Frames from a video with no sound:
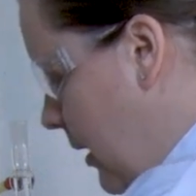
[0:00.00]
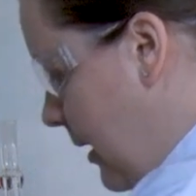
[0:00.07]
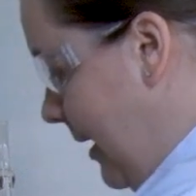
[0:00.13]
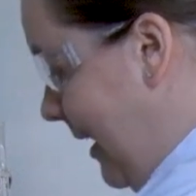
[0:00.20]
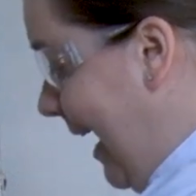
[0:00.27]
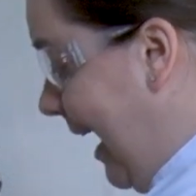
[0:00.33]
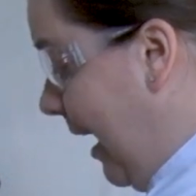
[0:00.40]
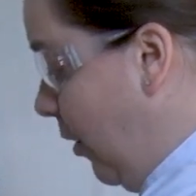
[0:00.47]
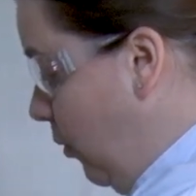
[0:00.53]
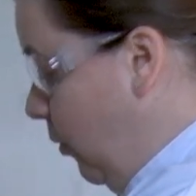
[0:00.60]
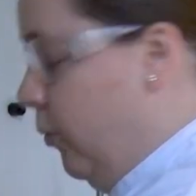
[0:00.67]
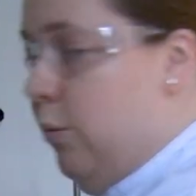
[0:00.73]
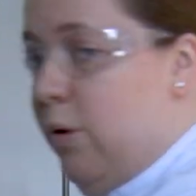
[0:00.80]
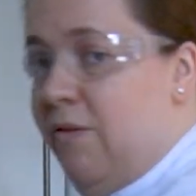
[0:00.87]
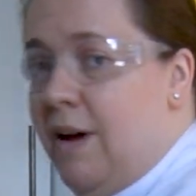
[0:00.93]
now
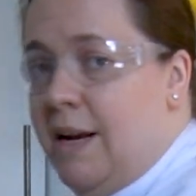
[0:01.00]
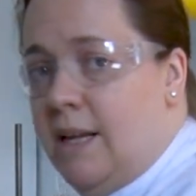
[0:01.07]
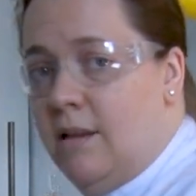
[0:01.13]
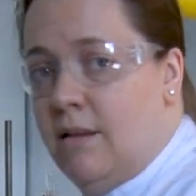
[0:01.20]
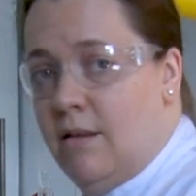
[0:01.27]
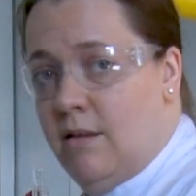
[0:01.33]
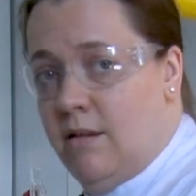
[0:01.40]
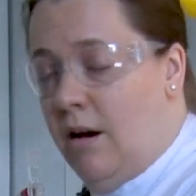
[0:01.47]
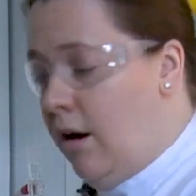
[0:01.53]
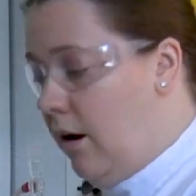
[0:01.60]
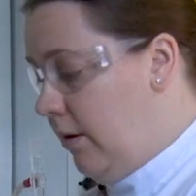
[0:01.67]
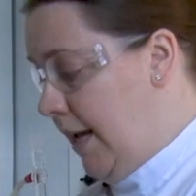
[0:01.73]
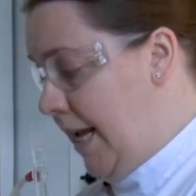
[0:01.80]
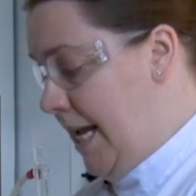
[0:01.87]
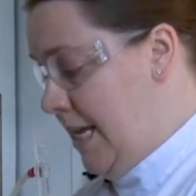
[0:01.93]
we're ready to
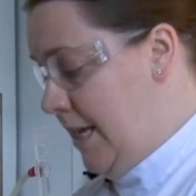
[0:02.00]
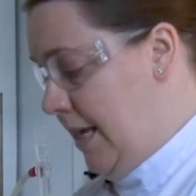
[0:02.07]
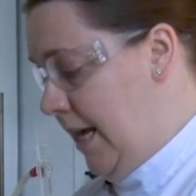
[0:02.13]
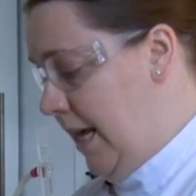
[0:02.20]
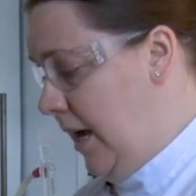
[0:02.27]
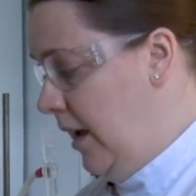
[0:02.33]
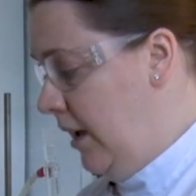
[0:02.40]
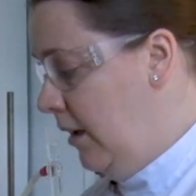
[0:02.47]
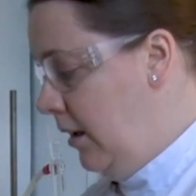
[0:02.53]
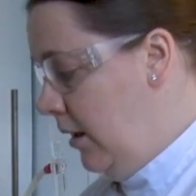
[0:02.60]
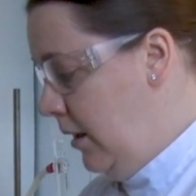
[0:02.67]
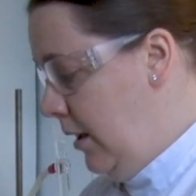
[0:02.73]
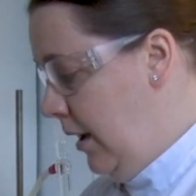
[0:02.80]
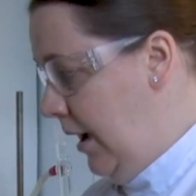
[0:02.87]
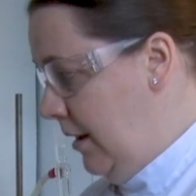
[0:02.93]
start heating it
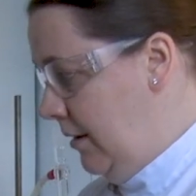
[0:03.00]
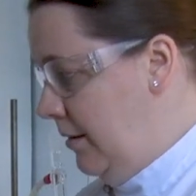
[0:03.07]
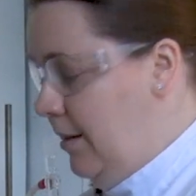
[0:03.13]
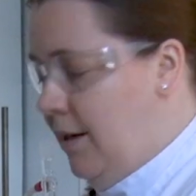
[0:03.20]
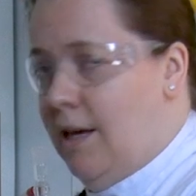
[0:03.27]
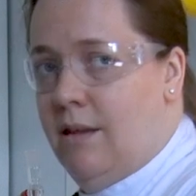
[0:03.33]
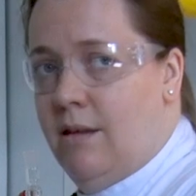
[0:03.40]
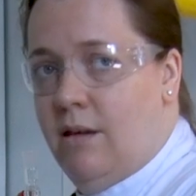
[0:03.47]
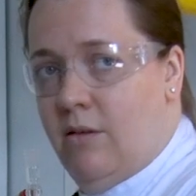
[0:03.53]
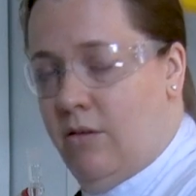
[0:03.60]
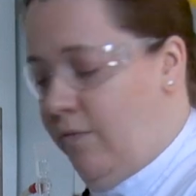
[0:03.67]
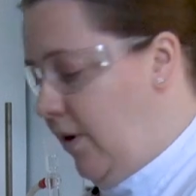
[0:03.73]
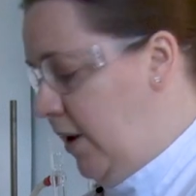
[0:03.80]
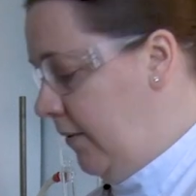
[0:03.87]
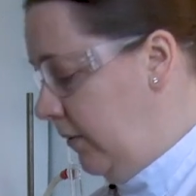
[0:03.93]
and to heat it
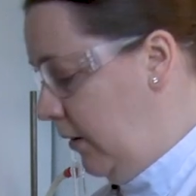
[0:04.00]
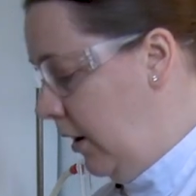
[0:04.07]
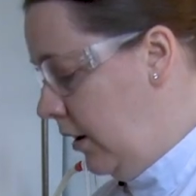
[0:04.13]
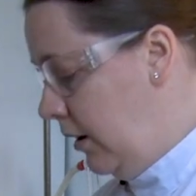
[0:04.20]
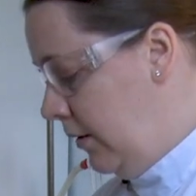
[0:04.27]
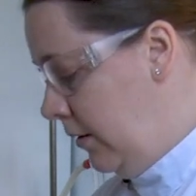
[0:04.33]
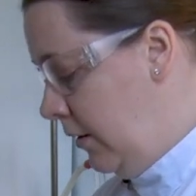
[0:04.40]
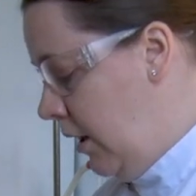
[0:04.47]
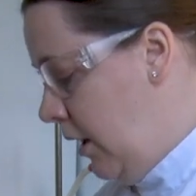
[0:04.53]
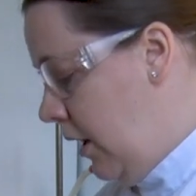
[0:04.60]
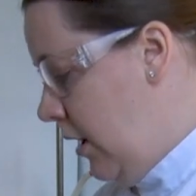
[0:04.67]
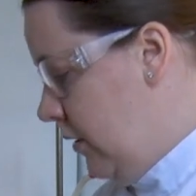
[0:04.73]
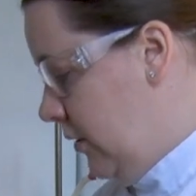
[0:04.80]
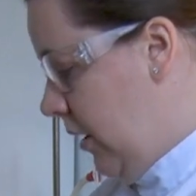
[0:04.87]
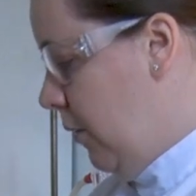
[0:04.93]
to reflux.
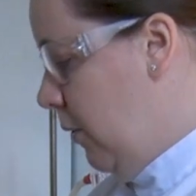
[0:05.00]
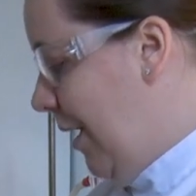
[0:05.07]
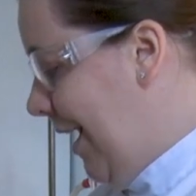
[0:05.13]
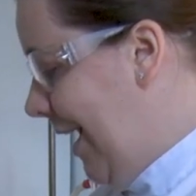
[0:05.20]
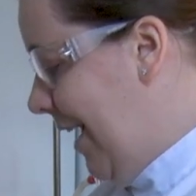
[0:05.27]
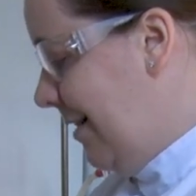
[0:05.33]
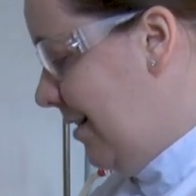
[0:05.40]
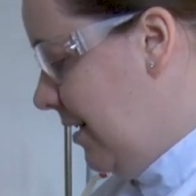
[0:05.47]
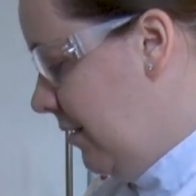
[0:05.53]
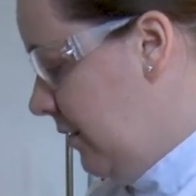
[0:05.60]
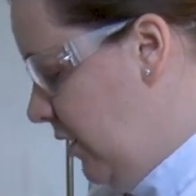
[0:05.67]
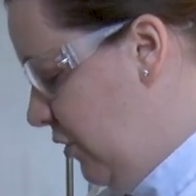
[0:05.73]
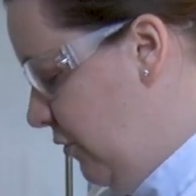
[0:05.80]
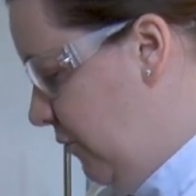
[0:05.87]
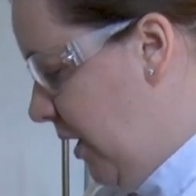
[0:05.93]
So as it's
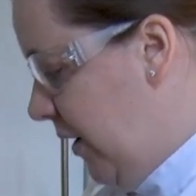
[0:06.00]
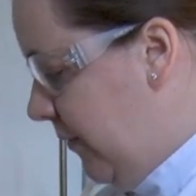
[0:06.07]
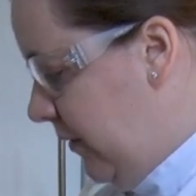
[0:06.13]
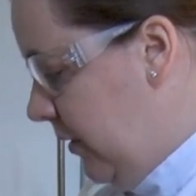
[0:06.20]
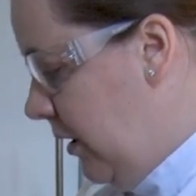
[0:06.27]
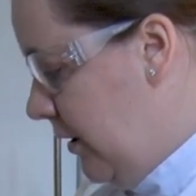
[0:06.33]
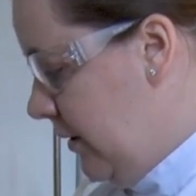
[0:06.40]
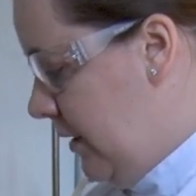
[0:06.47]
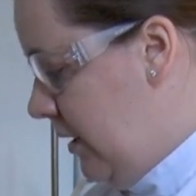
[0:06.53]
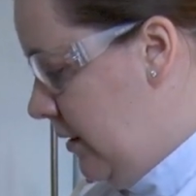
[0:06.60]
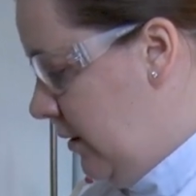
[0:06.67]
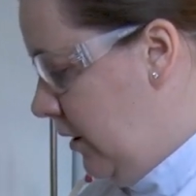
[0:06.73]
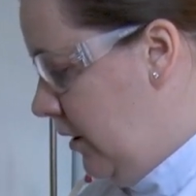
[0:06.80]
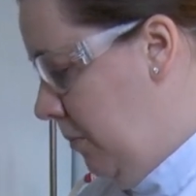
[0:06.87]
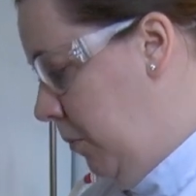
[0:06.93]
going to reflux,
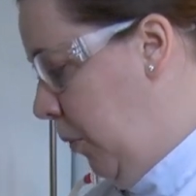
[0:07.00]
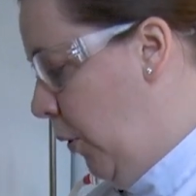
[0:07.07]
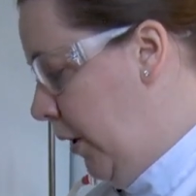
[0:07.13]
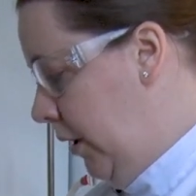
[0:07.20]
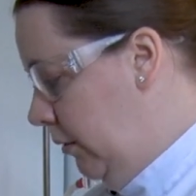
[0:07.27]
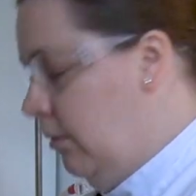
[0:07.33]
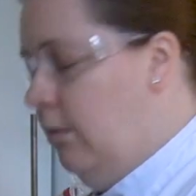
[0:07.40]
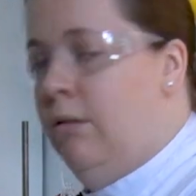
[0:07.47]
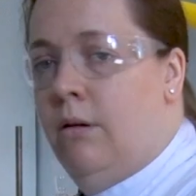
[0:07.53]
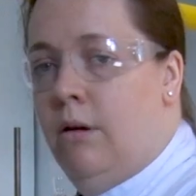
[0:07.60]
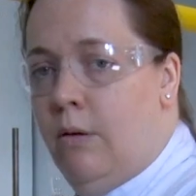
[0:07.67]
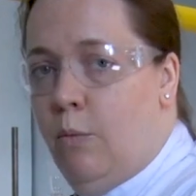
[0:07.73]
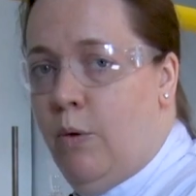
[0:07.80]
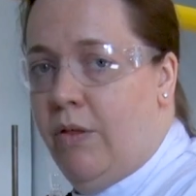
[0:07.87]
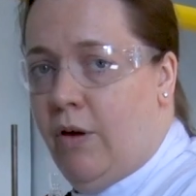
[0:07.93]
it's going to boil
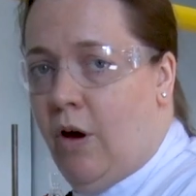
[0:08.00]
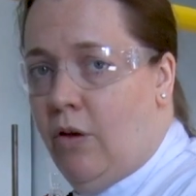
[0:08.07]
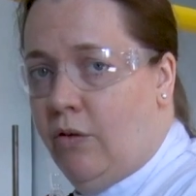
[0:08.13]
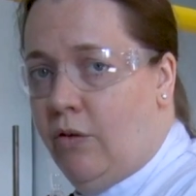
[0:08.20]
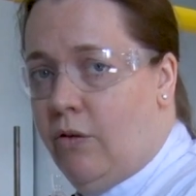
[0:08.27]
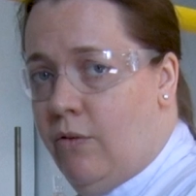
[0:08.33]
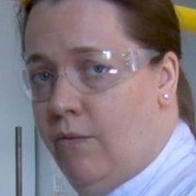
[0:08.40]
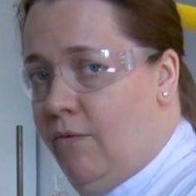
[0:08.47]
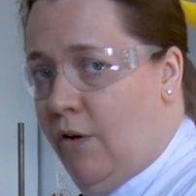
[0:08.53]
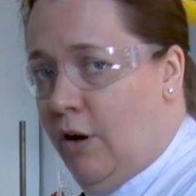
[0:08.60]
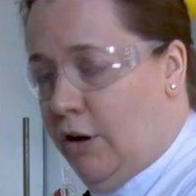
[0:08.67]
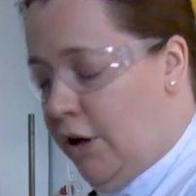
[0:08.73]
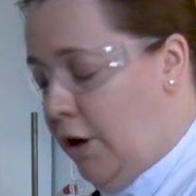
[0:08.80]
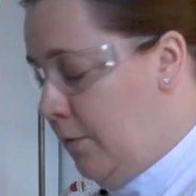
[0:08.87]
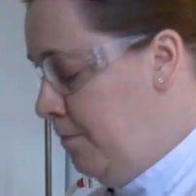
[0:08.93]
with constant
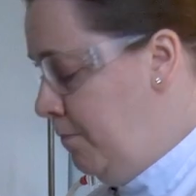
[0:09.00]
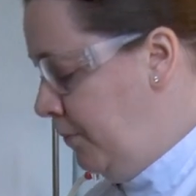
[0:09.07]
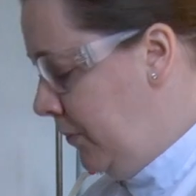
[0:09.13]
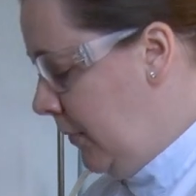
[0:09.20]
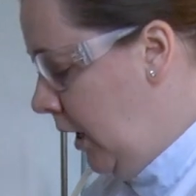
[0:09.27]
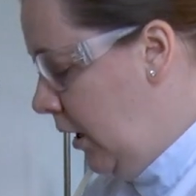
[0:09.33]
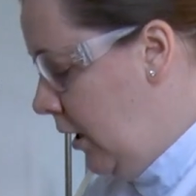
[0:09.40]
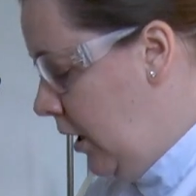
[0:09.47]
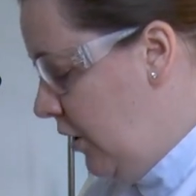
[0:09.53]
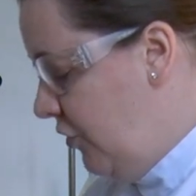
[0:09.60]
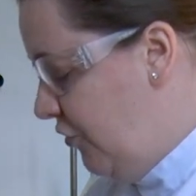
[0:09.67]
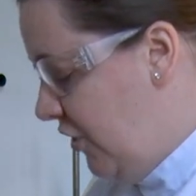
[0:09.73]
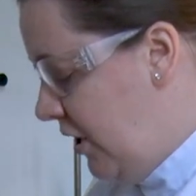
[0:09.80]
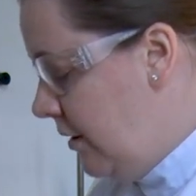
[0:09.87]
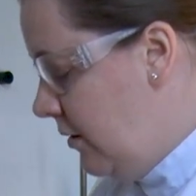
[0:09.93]
volume.
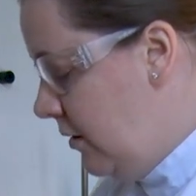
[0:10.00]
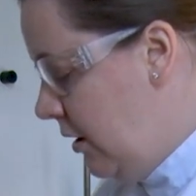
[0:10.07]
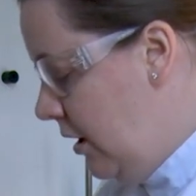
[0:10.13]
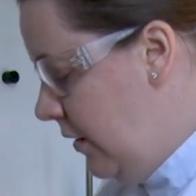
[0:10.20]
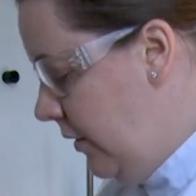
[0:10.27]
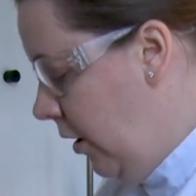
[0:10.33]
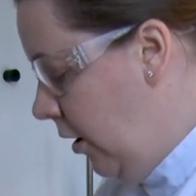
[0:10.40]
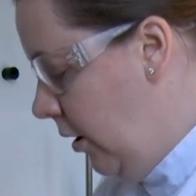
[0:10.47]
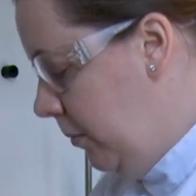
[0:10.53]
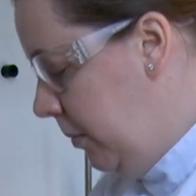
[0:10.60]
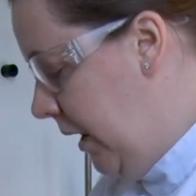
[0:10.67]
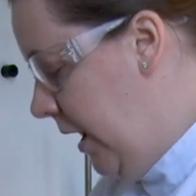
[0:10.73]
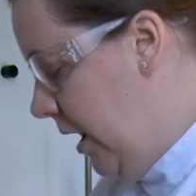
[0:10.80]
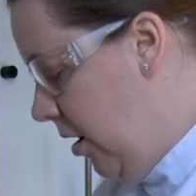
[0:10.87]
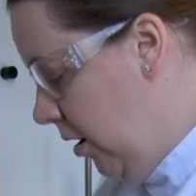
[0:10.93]
Just turn the hot
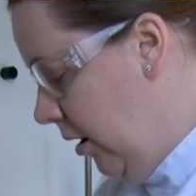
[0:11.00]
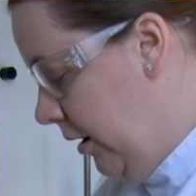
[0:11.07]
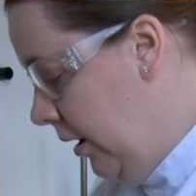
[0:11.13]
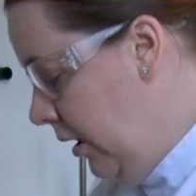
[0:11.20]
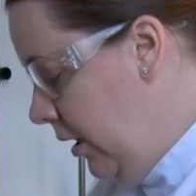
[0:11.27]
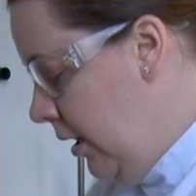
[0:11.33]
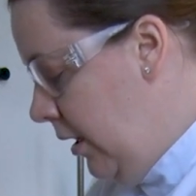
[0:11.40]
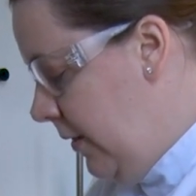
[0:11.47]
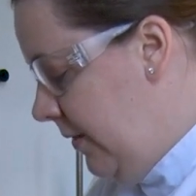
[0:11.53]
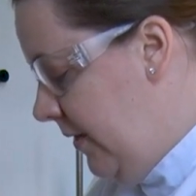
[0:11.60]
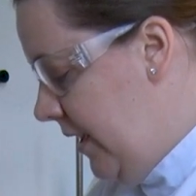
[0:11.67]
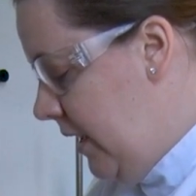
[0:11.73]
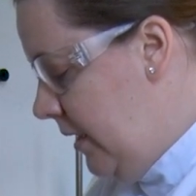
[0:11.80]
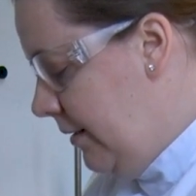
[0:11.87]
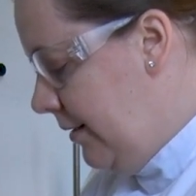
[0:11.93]
plate on.
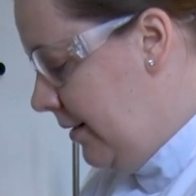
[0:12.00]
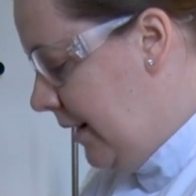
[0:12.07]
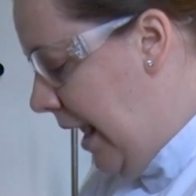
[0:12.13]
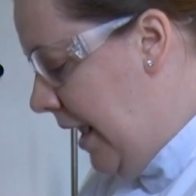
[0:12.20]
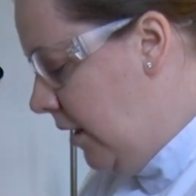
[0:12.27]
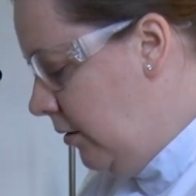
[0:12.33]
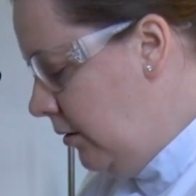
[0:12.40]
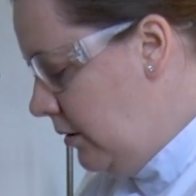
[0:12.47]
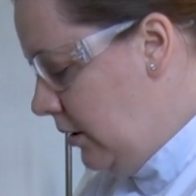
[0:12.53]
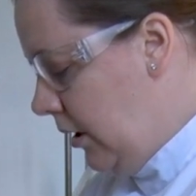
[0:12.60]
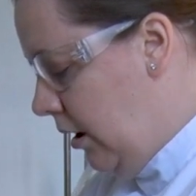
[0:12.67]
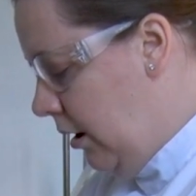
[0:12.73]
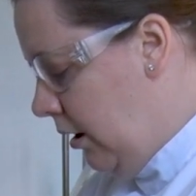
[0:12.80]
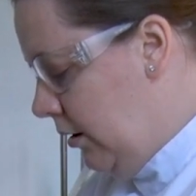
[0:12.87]
The scales are